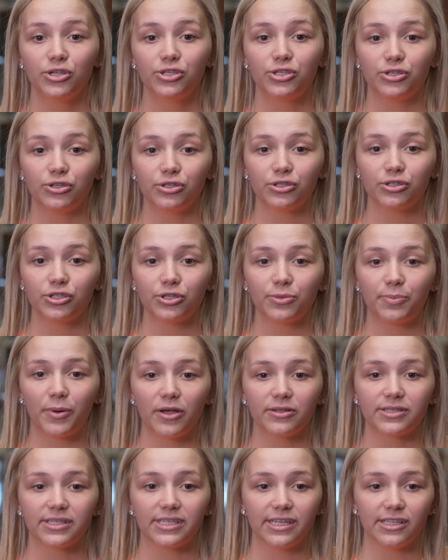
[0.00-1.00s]
Students who
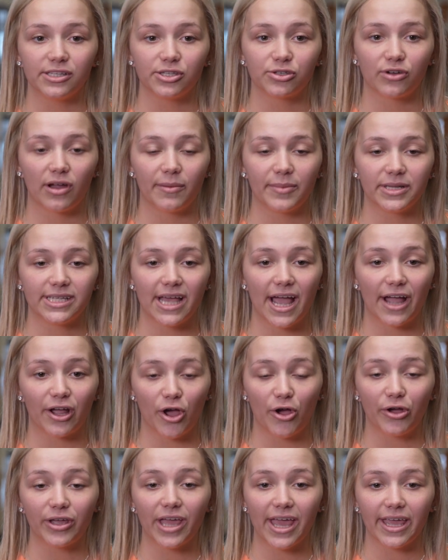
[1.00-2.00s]
post to Instagram and tag
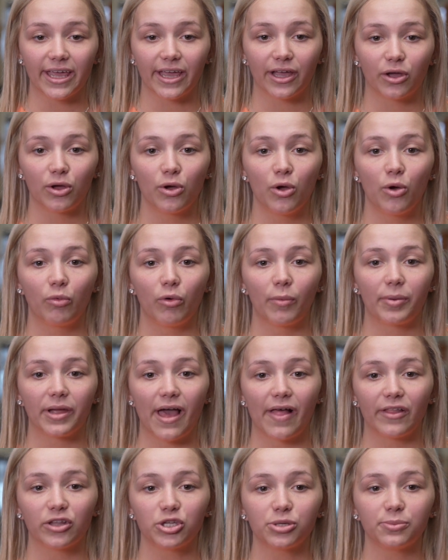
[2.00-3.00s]
OK Inc. will be
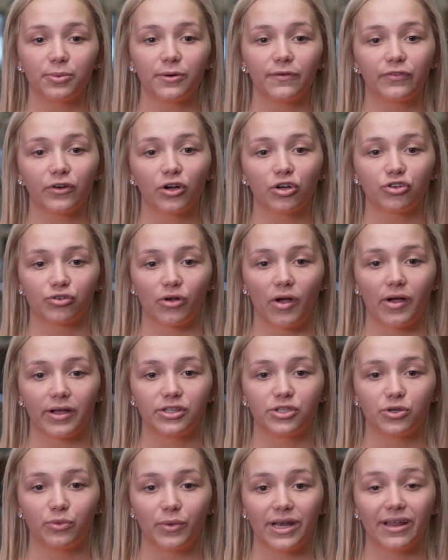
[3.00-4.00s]
eligible for a drawing
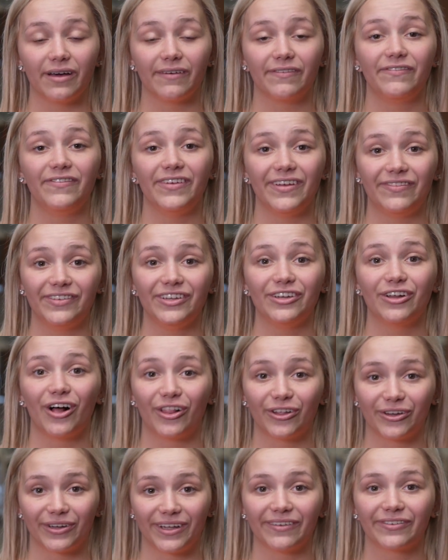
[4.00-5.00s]
to win a
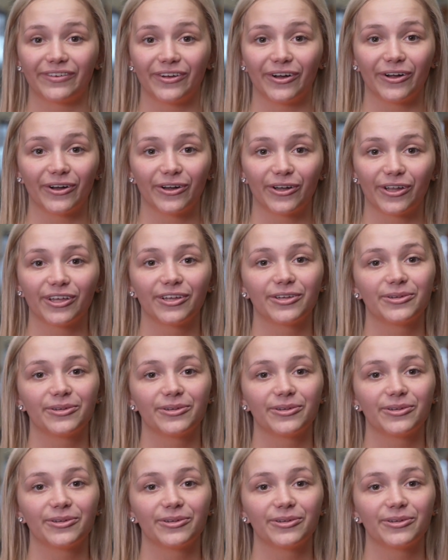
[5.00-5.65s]
$50 gift card.